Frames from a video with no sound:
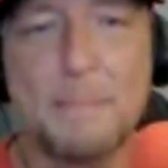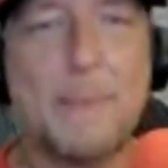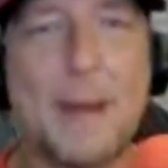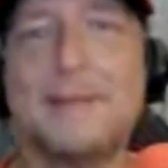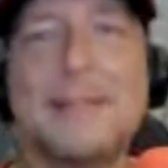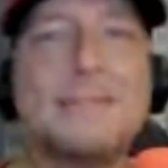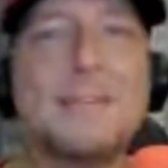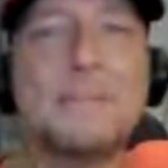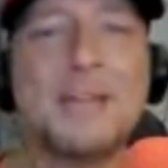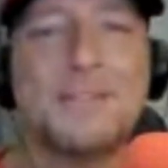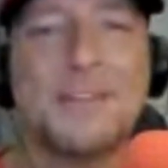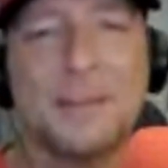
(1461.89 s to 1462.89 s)
They barely even
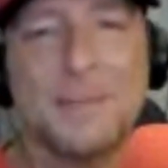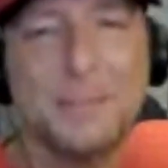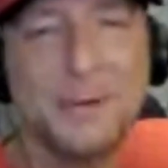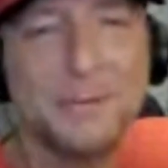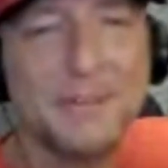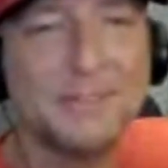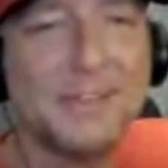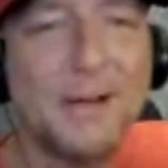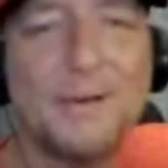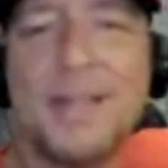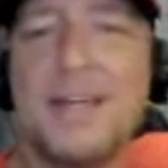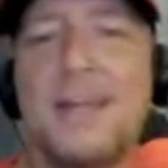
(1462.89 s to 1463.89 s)
mention him in the movie.
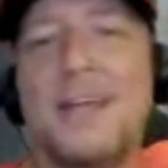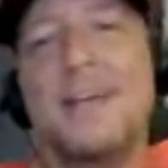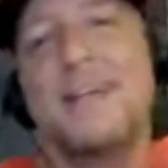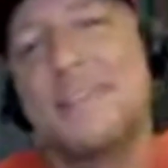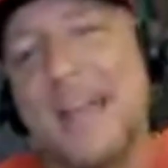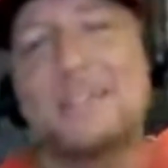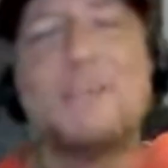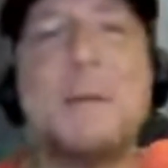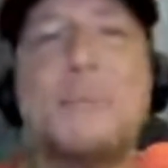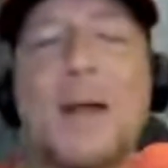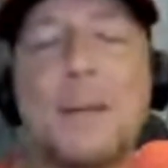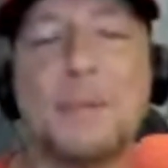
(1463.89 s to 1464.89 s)
So that's
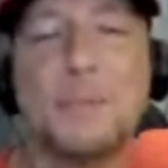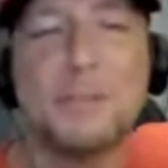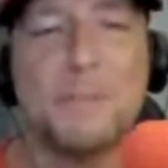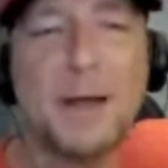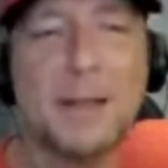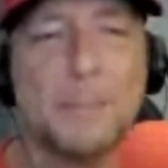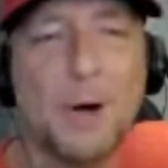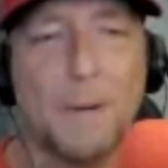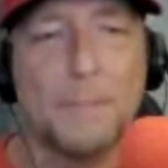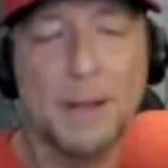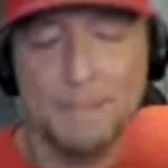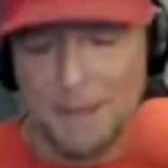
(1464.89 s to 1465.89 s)
my problem with
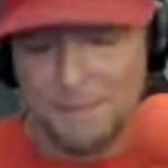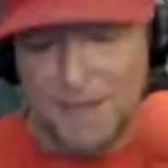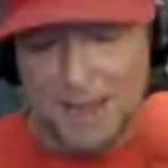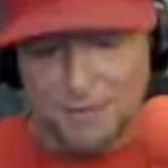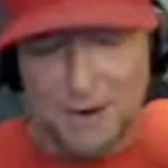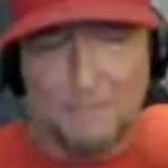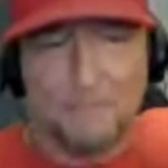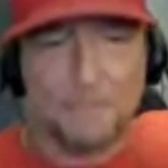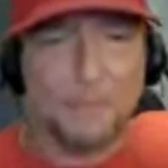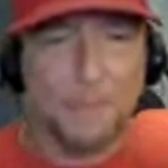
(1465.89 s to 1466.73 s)
Moneyball. But my favorite